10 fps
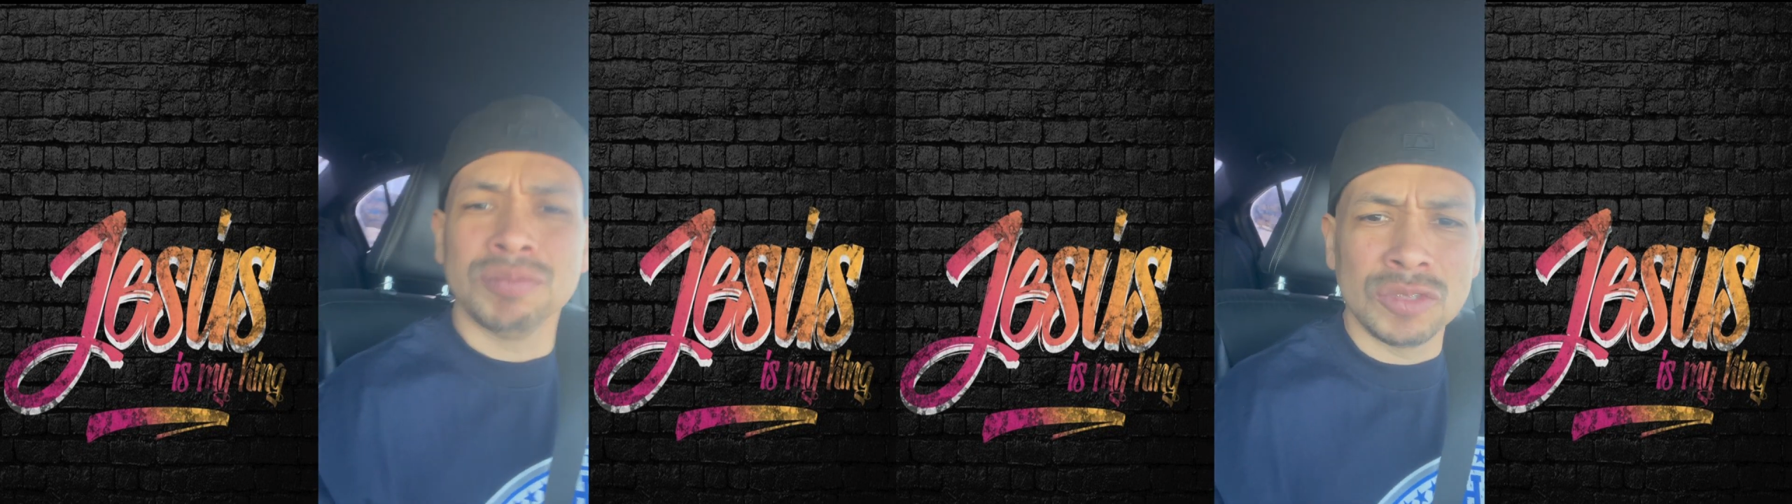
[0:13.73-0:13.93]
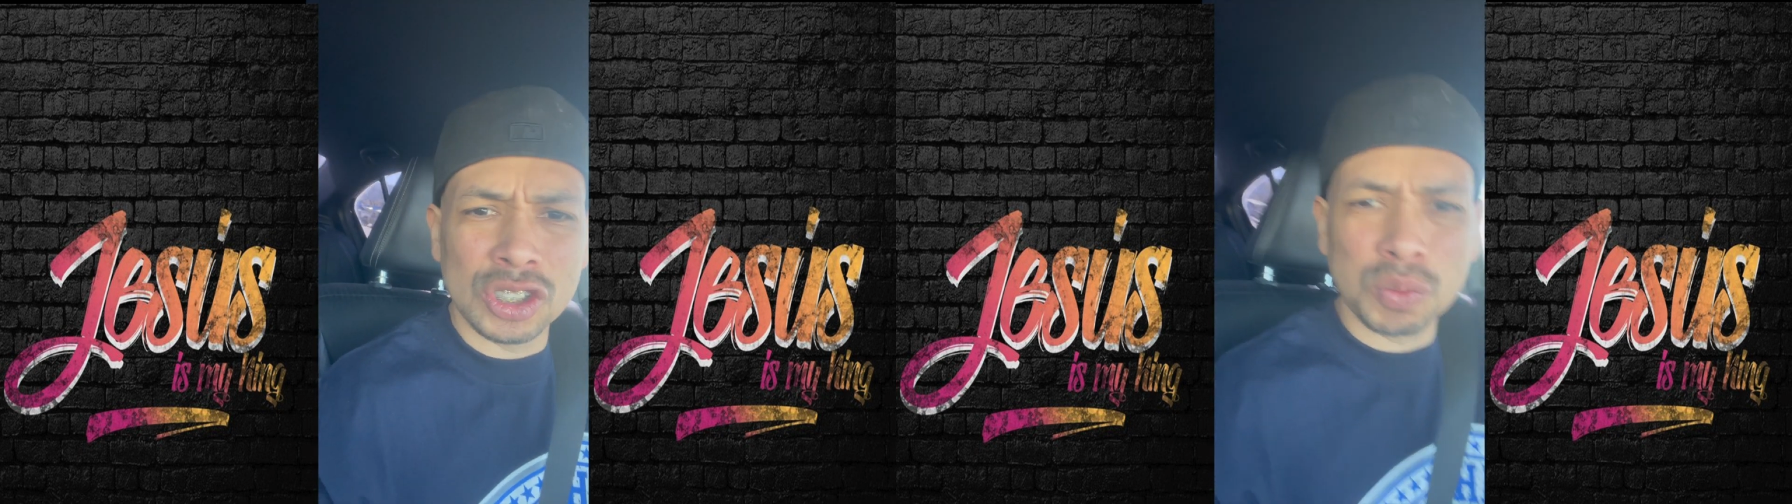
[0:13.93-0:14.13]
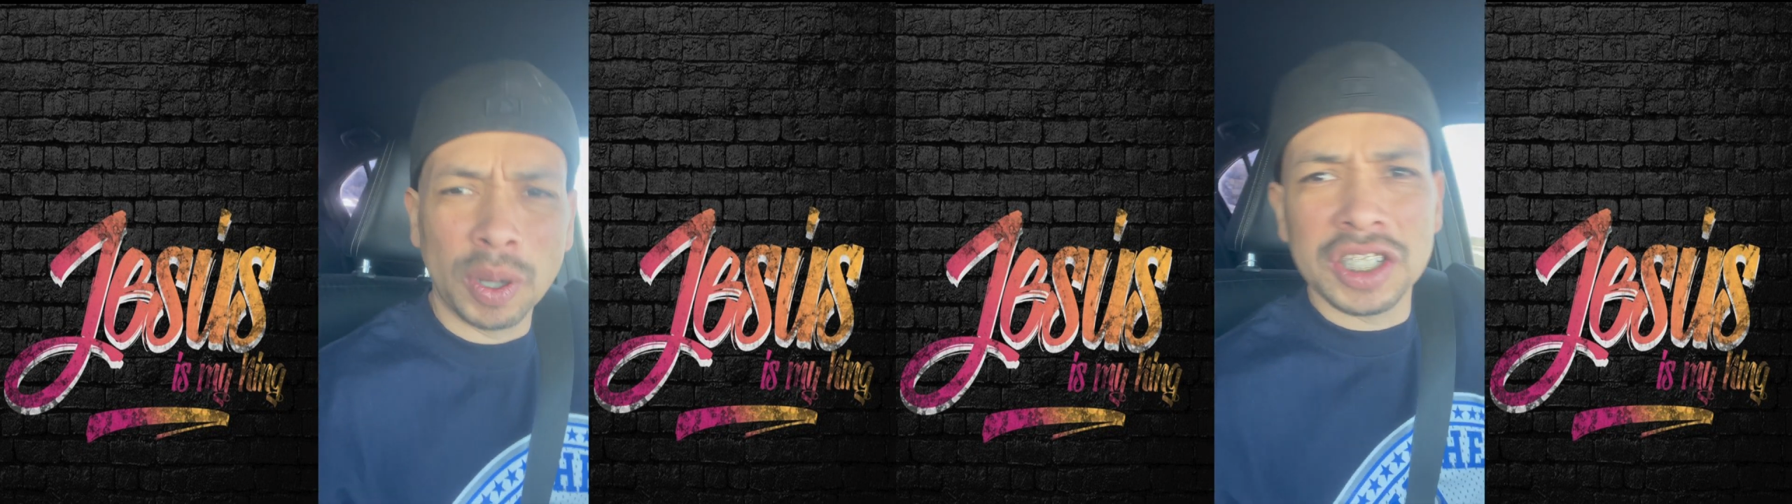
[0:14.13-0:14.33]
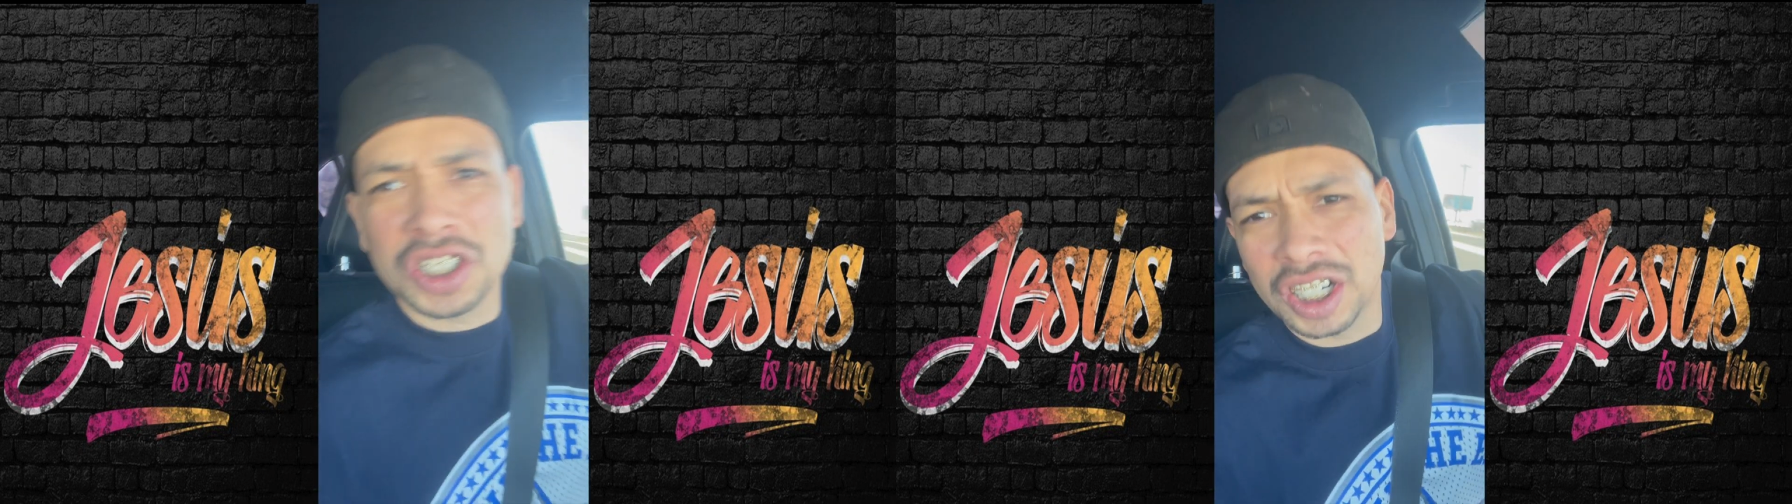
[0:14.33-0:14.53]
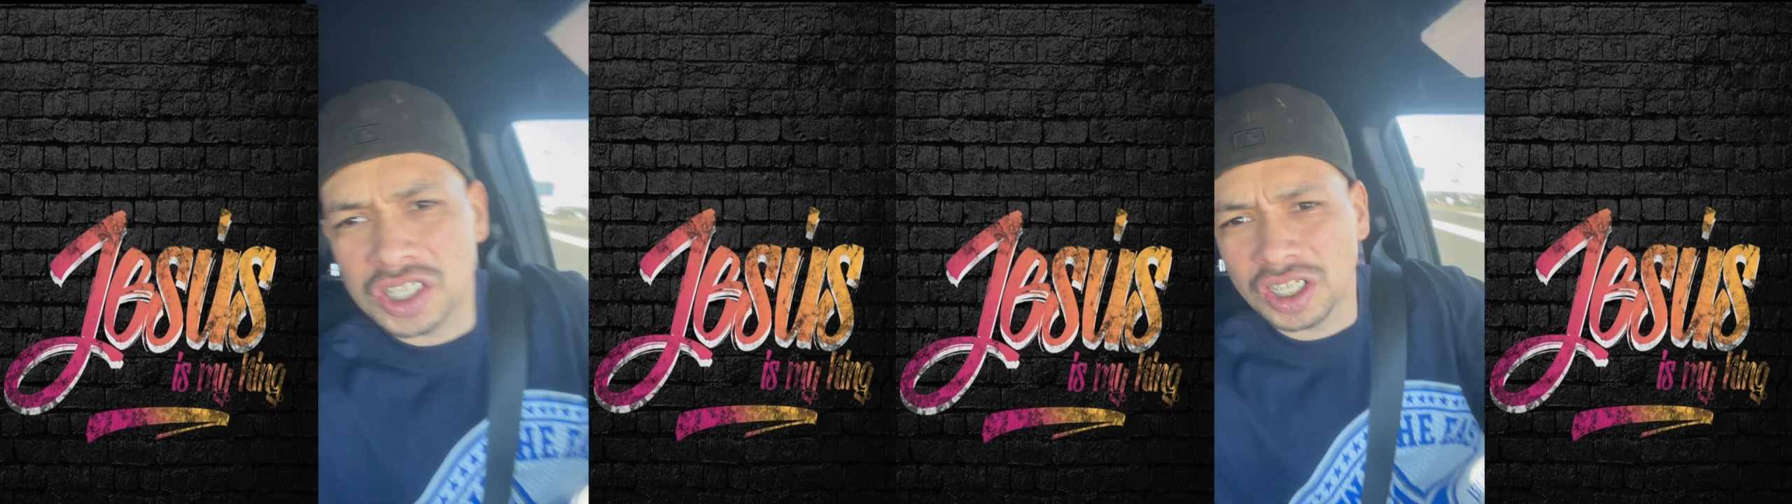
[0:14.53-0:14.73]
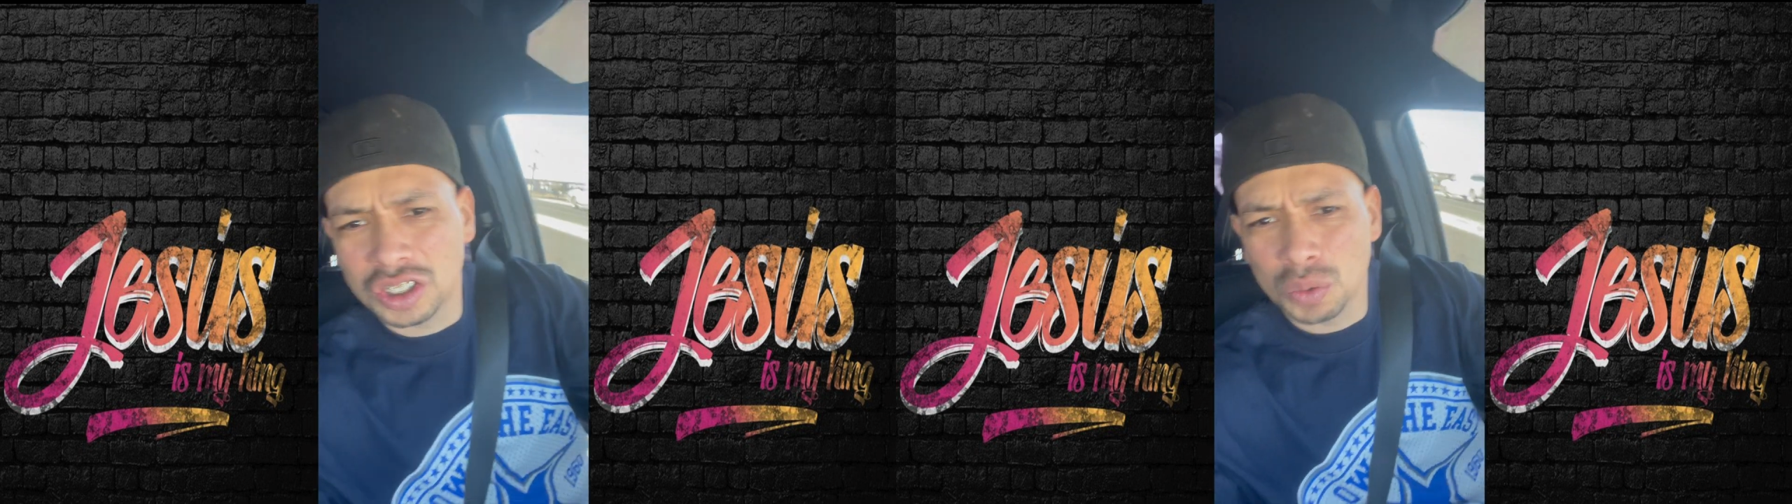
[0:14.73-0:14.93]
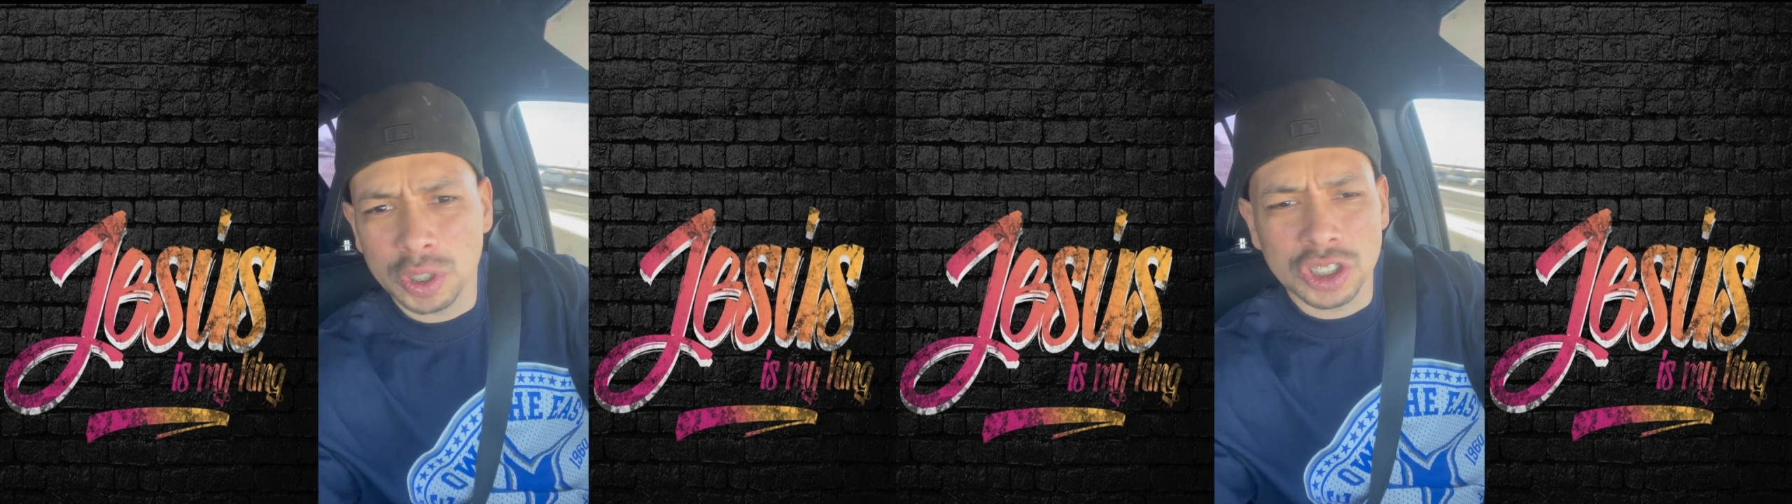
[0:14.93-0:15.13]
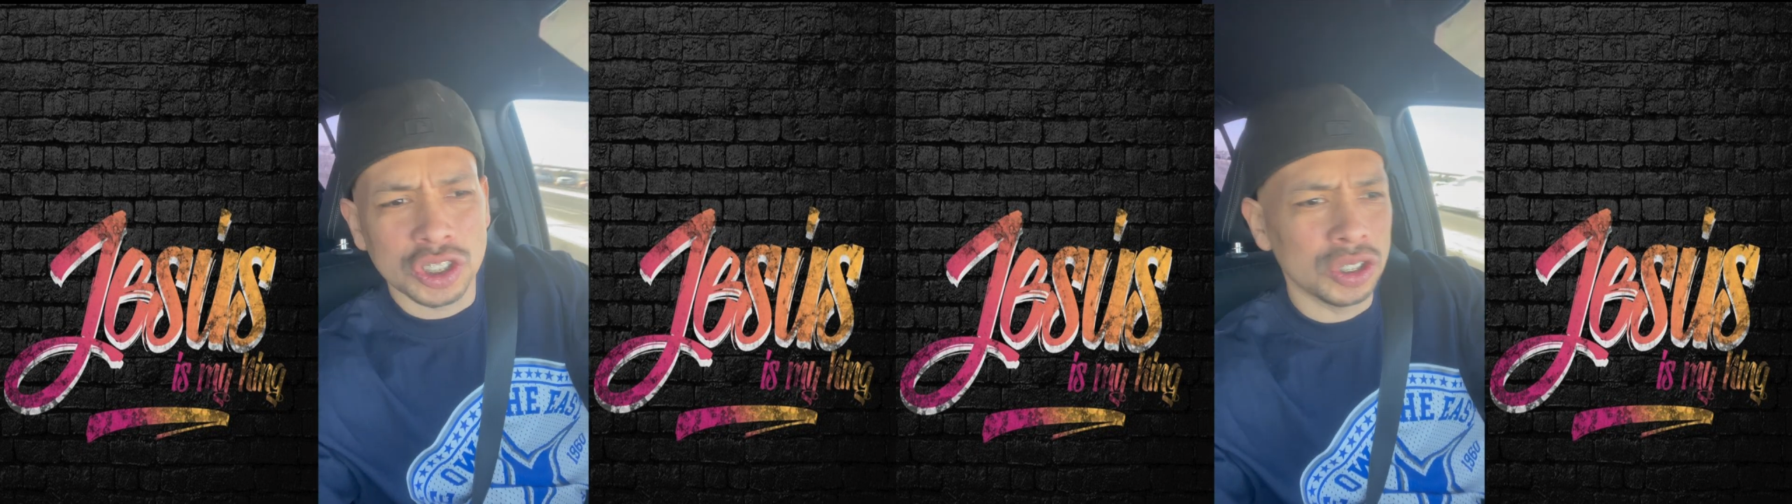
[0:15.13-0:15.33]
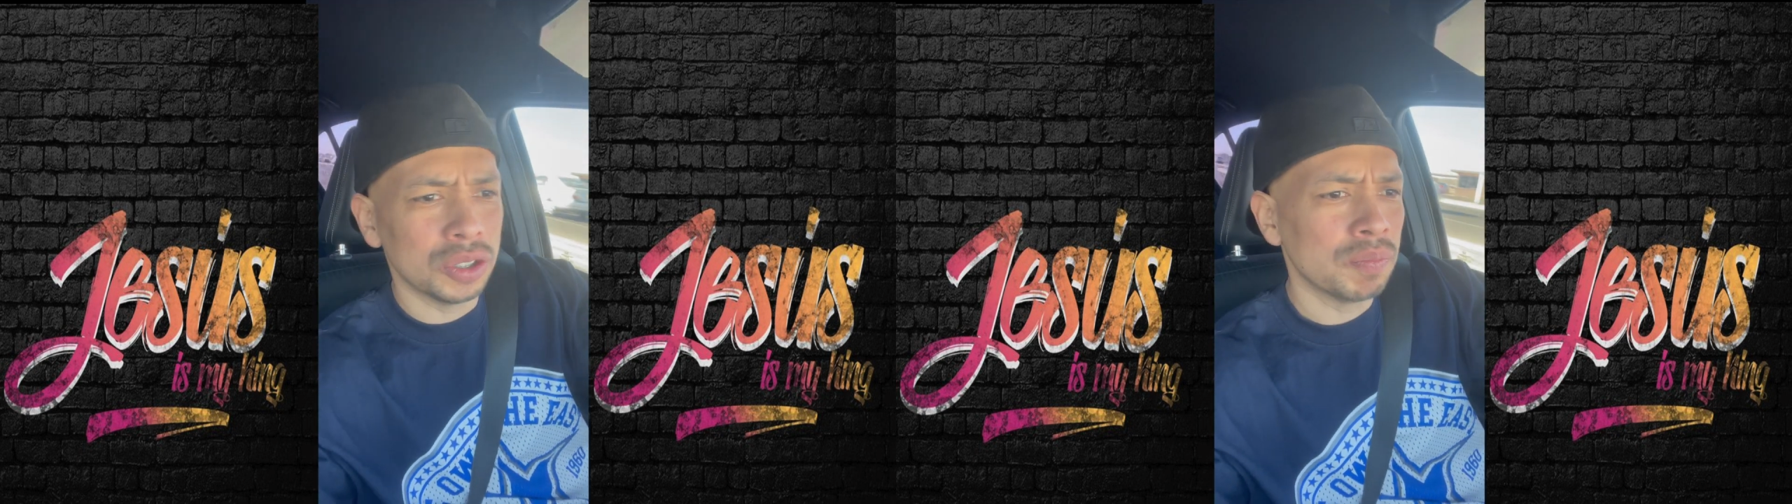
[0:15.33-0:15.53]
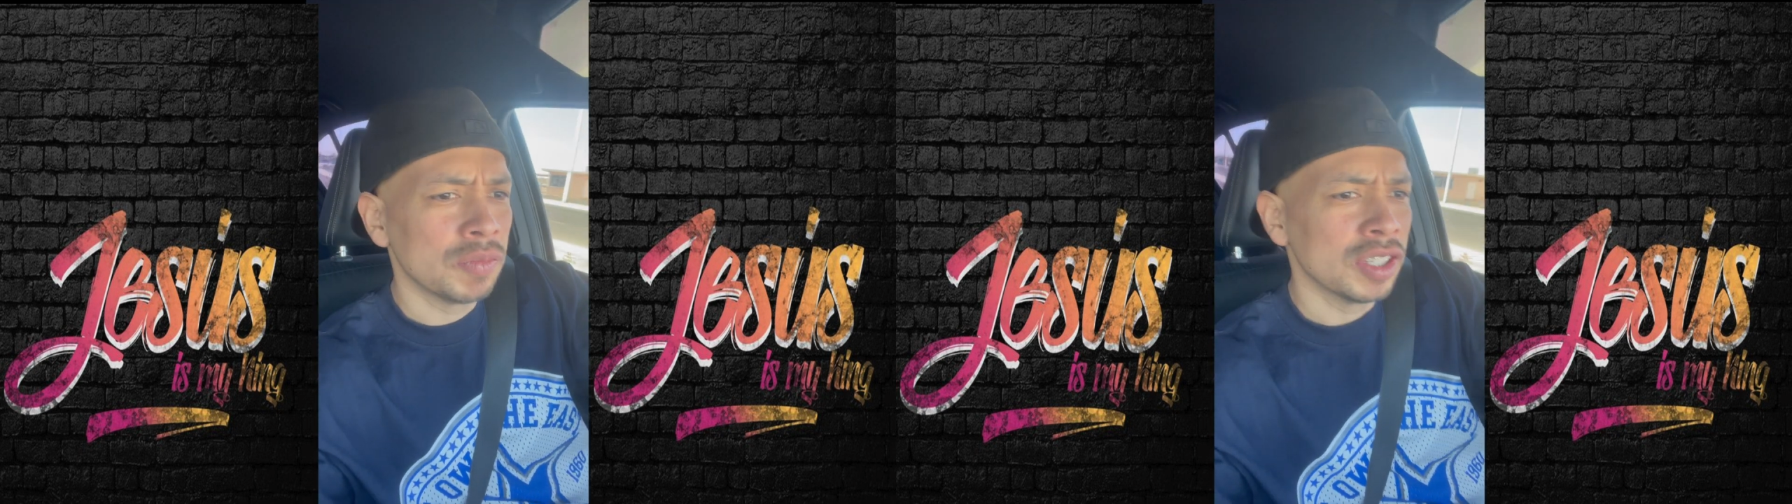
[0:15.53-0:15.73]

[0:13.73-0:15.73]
just want to share something with you,